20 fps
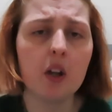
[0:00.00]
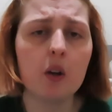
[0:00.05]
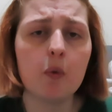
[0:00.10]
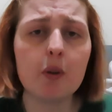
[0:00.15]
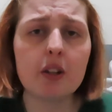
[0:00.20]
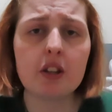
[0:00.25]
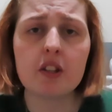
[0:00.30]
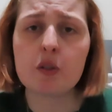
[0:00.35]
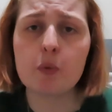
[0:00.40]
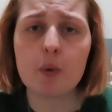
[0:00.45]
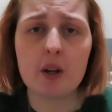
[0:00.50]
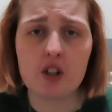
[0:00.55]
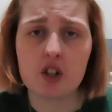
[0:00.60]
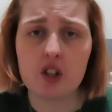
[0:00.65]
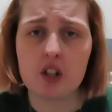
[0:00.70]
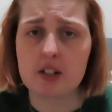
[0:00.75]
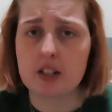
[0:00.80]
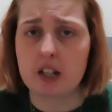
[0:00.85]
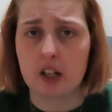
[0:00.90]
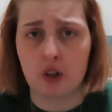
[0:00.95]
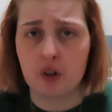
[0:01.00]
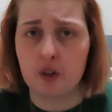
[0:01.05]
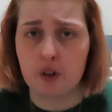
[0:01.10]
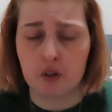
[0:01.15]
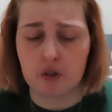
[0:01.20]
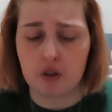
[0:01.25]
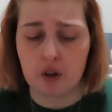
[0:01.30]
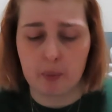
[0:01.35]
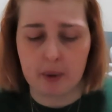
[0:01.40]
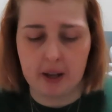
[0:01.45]
with the sweatshirt, like, couldn't
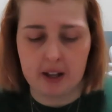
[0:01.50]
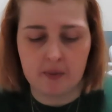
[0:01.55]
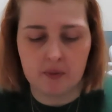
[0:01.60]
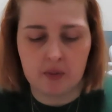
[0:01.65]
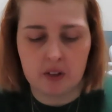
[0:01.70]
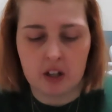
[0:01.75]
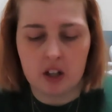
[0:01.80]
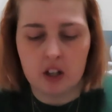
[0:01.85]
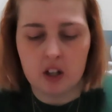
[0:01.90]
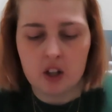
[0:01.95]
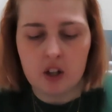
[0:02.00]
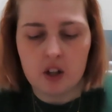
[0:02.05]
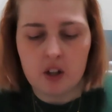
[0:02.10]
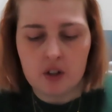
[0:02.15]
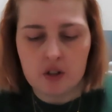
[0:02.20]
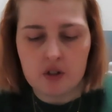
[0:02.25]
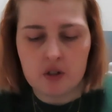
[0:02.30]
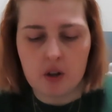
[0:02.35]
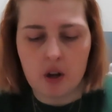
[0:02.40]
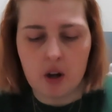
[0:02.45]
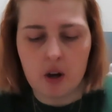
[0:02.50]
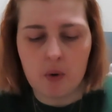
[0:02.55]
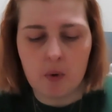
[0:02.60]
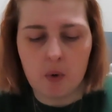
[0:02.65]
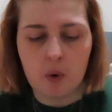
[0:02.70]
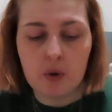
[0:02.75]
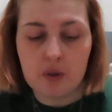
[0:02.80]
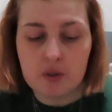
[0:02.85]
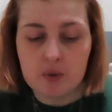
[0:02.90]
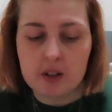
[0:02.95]
crop it. So
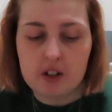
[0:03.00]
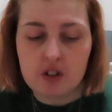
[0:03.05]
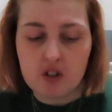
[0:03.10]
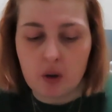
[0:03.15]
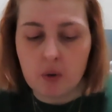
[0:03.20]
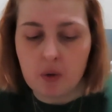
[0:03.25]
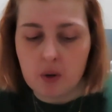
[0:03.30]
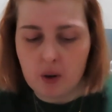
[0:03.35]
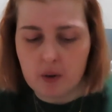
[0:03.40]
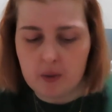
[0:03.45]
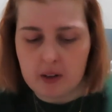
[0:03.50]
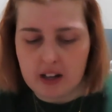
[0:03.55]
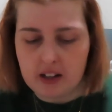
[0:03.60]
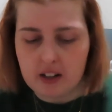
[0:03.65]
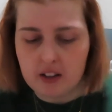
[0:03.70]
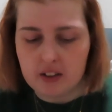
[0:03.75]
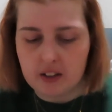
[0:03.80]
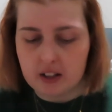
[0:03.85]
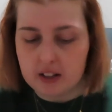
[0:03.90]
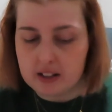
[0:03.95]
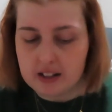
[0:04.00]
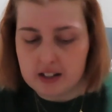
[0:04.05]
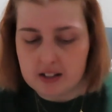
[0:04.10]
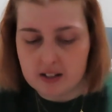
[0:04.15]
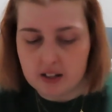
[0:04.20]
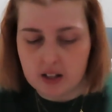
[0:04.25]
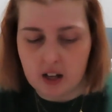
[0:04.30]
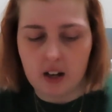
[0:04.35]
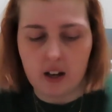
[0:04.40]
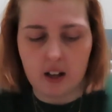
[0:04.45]
also I don't own anything in this
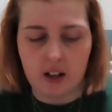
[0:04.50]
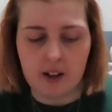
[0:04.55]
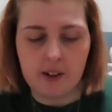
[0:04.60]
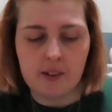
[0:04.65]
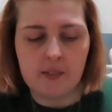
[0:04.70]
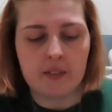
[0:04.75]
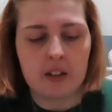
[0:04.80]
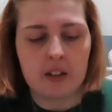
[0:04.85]
color,